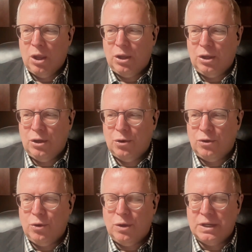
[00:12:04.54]
you know
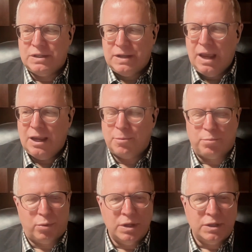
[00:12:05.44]
you can take a
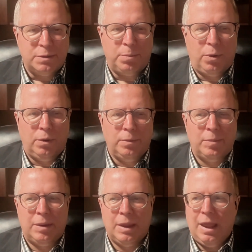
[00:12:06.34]
principle
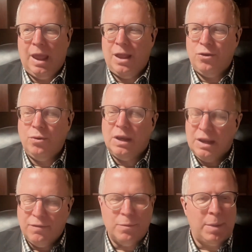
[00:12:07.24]
and you can
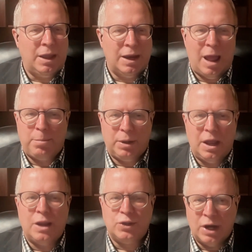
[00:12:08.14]
even make an
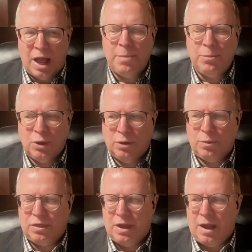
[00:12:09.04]
application. I'm good
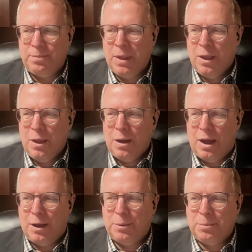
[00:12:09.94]
with that.
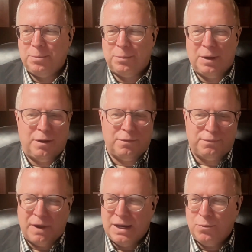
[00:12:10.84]
Um, a
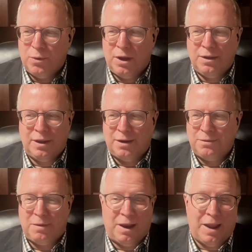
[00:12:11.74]
funny one that
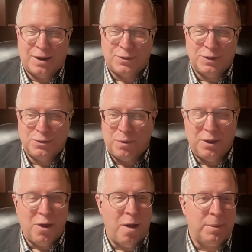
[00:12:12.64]
that actually is quite
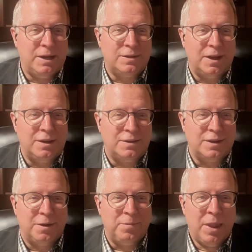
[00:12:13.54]
common is is
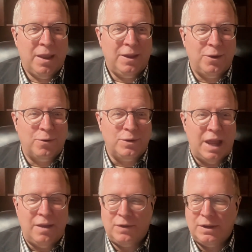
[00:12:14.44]
uh, you know
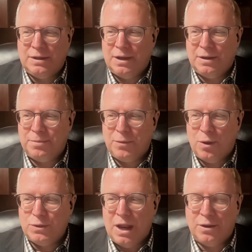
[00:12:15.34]
David uh,
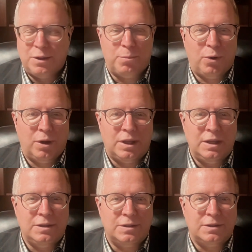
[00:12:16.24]
goes down to the brook.
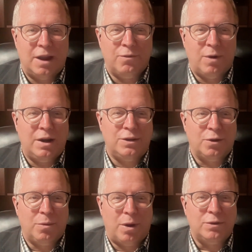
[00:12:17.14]
He's getting ready to
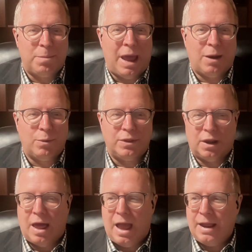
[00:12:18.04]
go out to battle with
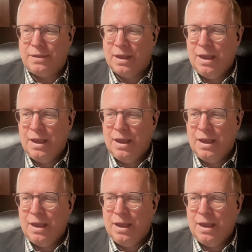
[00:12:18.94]
Goliath.